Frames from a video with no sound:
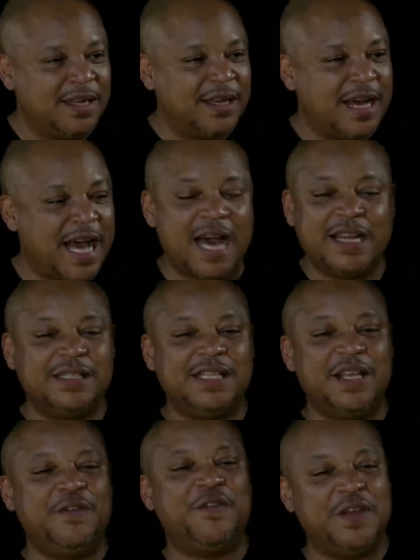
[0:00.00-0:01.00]
Mm-hmm. How does
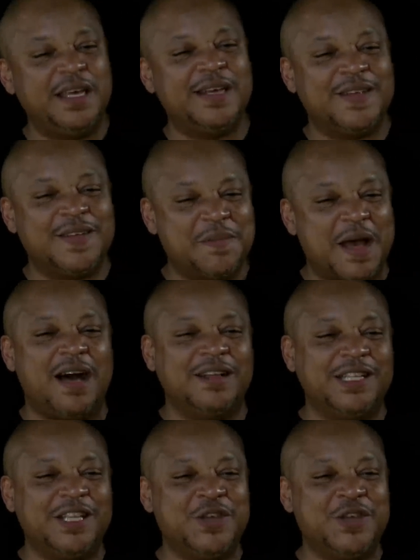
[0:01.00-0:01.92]
he feel about